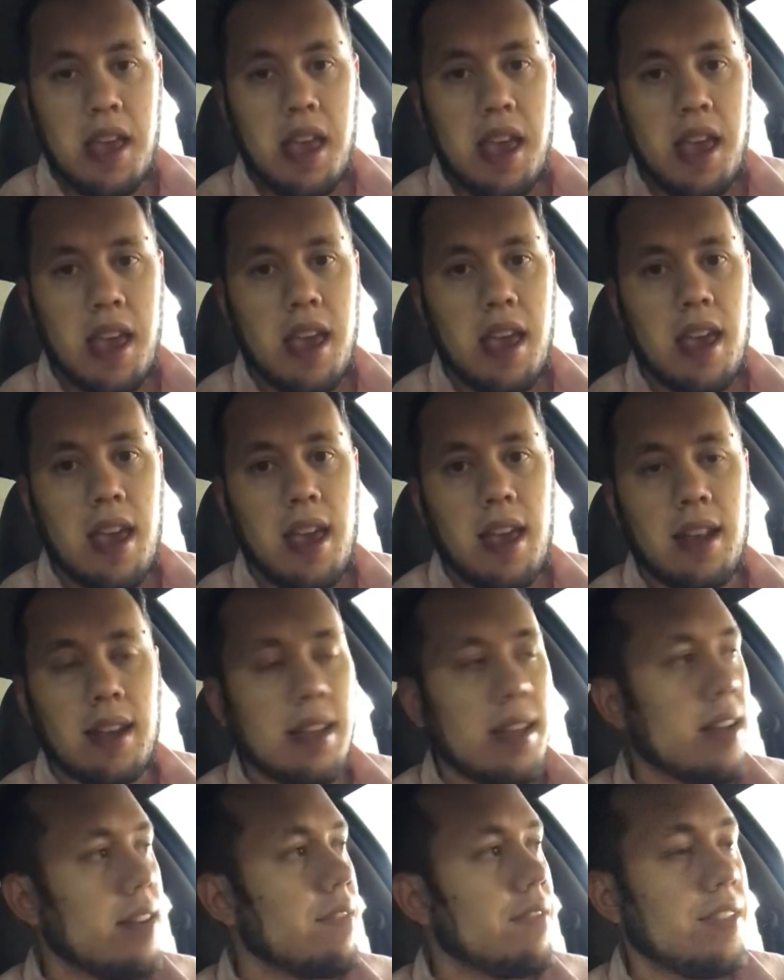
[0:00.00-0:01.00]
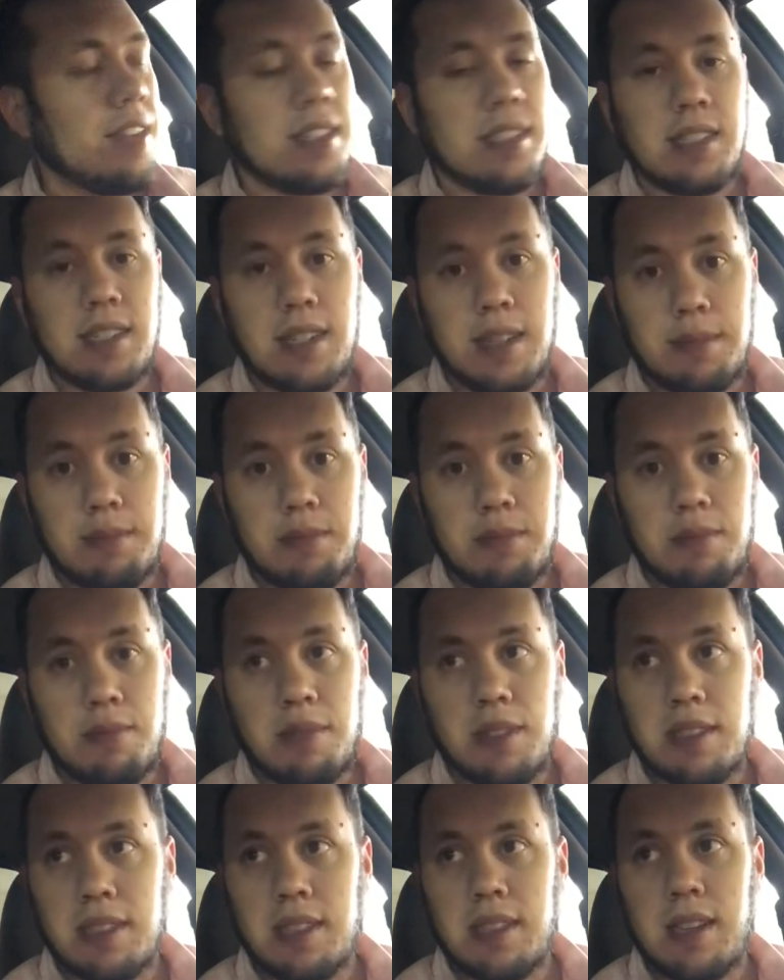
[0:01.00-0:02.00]
And gonna finish it up
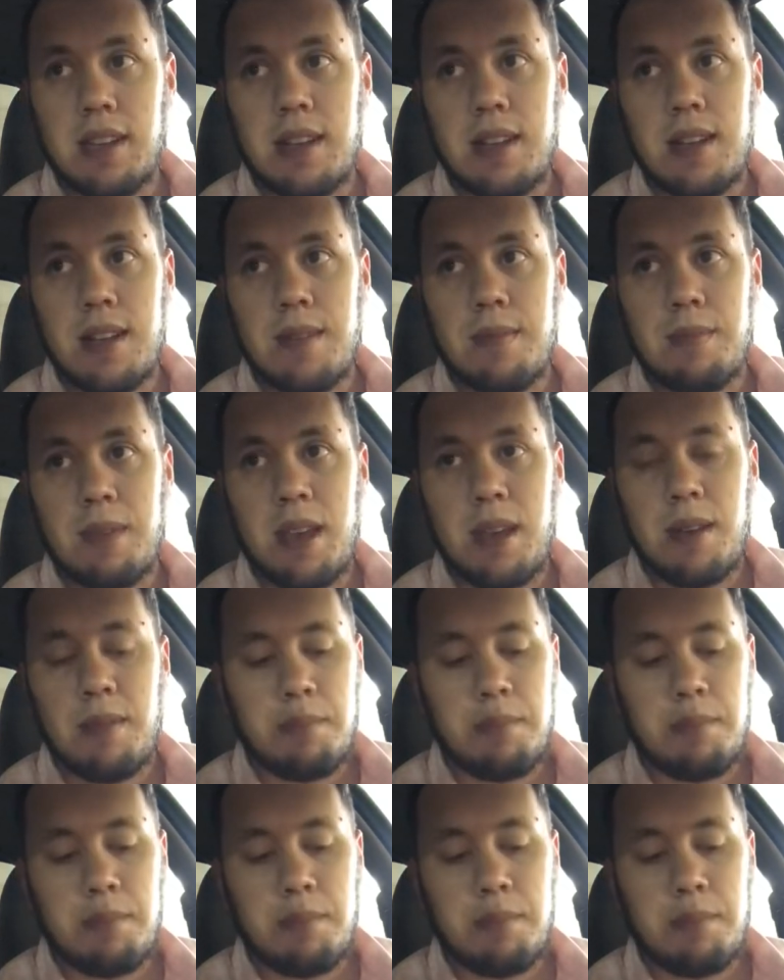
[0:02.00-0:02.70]
with some